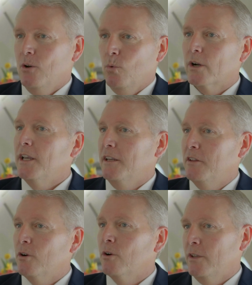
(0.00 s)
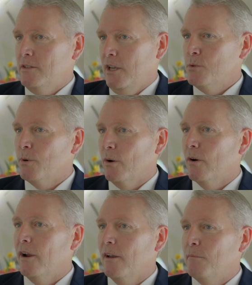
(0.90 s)
working in the early test
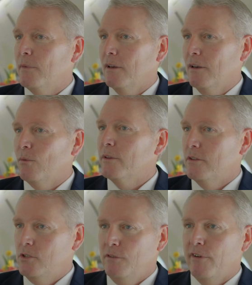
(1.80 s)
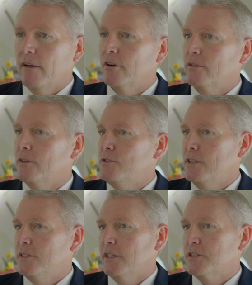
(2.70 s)
program with the G500 and
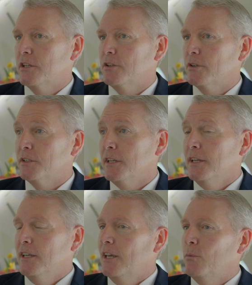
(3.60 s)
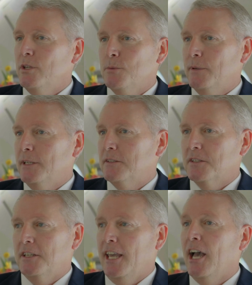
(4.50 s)
the G600, and we
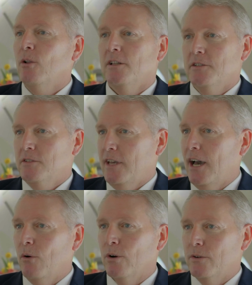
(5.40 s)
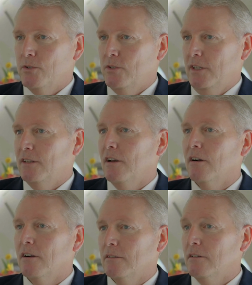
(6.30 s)
spent countless hours in
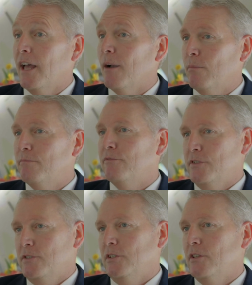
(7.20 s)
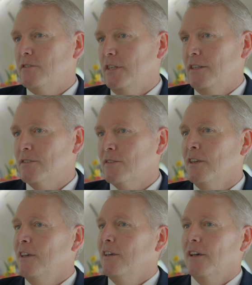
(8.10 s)
our lab facilities
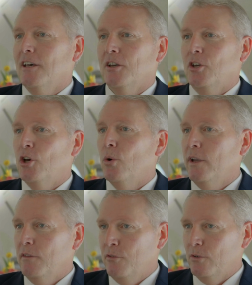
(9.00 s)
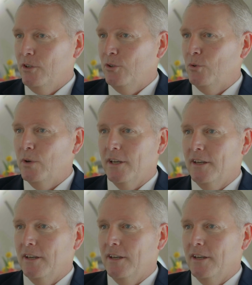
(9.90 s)
going through